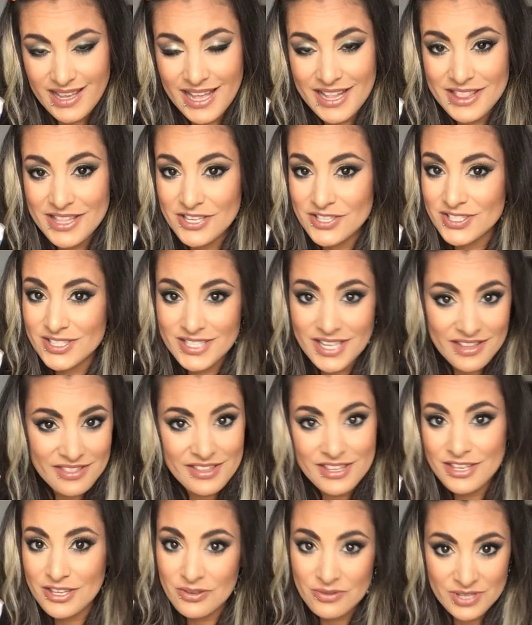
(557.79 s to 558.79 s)
and there's
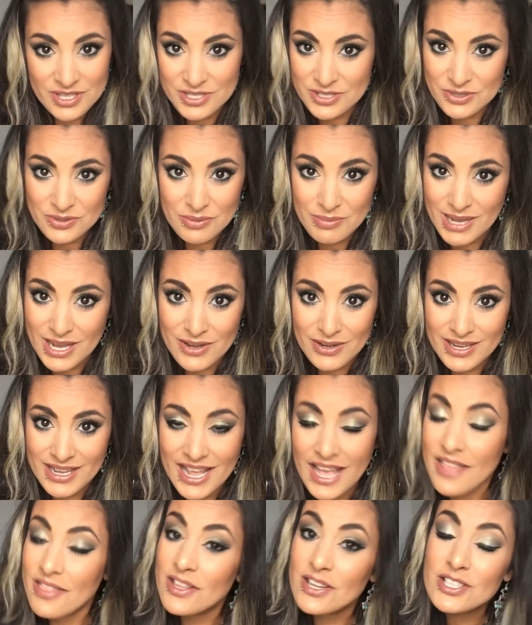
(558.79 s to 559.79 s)
nothing you can do about it
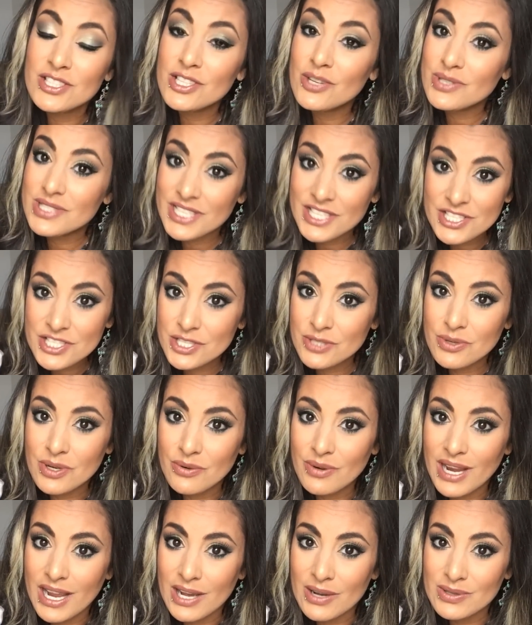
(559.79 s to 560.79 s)
and there's no tissue
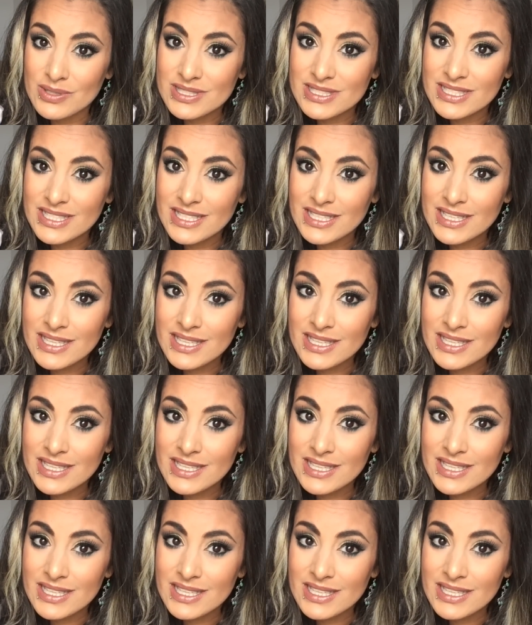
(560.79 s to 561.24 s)
around.